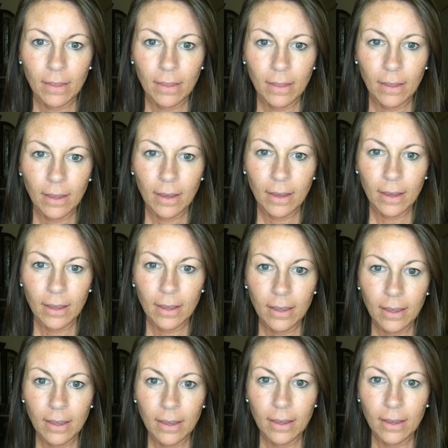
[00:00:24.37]
Hey, hey,
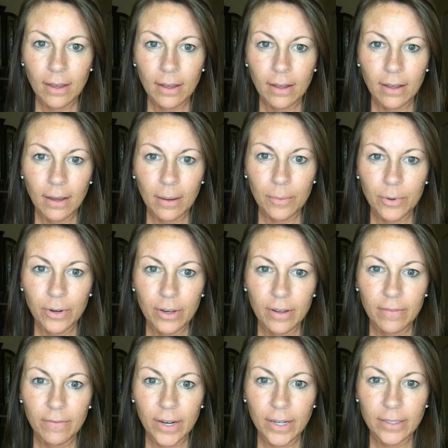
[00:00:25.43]
hey. I'm gonna
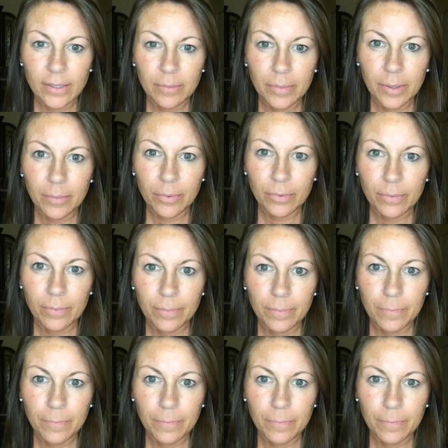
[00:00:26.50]
invite some people.